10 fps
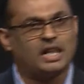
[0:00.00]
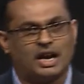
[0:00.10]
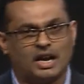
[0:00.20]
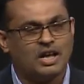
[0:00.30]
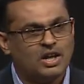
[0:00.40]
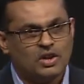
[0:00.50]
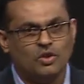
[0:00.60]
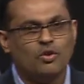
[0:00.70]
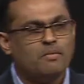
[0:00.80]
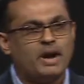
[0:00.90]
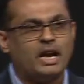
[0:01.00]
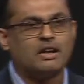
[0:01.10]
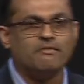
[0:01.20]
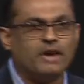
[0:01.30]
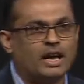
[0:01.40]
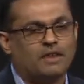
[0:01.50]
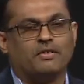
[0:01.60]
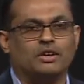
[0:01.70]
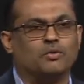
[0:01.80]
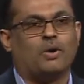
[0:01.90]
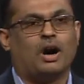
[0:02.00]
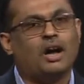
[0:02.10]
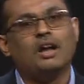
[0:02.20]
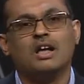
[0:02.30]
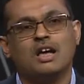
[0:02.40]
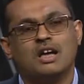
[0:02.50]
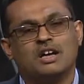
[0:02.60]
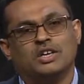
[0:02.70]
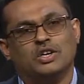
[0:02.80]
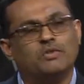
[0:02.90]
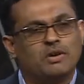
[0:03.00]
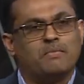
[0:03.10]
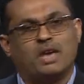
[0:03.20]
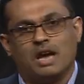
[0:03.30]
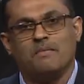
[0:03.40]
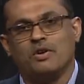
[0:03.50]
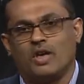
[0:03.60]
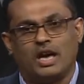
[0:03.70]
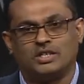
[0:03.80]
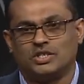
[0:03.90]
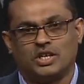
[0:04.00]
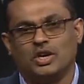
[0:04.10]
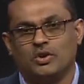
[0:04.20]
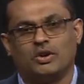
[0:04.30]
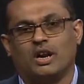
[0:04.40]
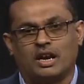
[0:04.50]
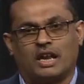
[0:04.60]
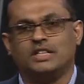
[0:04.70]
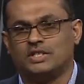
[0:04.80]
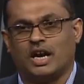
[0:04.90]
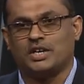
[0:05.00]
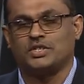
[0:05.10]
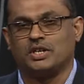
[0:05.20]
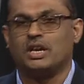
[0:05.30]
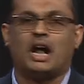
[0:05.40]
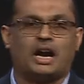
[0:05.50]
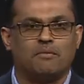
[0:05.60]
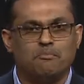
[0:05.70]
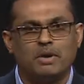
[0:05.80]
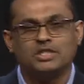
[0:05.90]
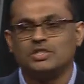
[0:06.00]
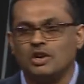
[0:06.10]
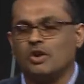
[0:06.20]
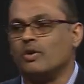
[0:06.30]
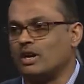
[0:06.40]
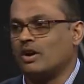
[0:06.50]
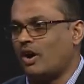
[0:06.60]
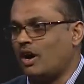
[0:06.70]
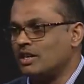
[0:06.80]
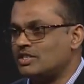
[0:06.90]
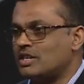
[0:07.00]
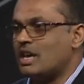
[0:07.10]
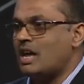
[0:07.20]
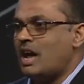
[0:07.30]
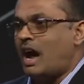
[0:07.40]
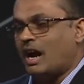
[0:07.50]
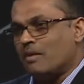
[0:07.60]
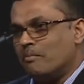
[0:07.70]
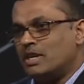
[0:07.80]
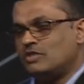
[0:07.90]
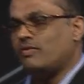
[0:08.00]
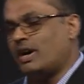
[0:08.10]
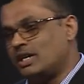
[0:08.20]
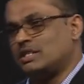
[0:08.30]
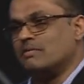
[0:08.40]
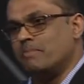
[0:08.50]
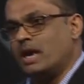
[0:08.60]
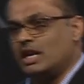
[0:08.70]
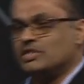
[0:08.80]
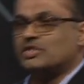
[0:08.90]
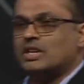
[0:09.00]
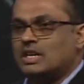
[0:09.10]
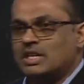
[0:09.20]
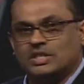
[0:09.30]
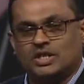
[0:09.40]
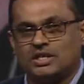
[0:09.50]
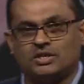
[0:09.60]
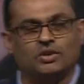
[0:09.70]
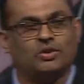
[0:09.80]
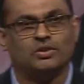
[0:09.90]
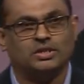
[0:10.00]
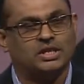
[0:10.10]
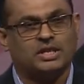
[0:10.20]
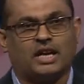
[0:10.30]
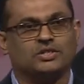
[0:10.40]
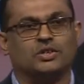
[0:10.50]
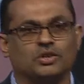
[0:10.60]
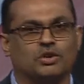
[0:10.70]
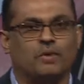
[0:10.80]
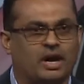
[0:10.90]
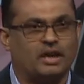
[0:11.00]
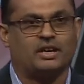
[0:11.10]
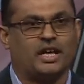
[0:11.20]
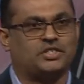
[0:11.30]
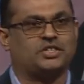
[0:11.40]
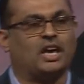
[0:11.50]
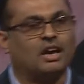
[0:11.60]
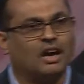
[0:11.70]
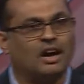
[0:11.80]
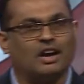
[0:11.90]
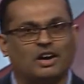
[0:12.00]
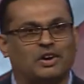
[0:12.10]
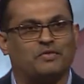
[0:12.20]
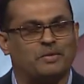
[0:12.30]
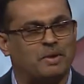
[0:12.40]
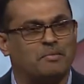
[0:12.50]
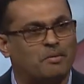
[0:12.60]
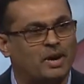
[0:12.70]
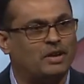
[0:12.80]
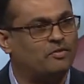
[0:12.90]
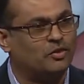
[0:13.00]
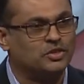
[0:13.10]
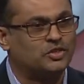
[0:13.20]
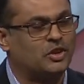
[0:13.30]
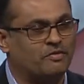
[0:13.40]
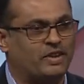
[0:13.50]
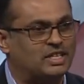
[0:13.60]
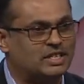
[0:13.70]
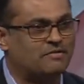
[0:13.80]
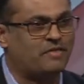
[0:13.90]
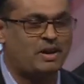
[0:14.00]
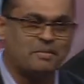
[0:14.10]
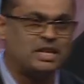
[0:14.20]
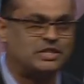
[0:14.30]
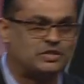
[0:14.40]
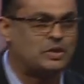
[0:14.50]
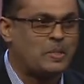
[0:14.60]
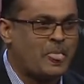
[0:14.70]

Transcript: that no matter wherever you are, you will be able to execute transaction at a much lower cost, at a much faster pace, just as though you were texting from your mobile phones to your friends and families.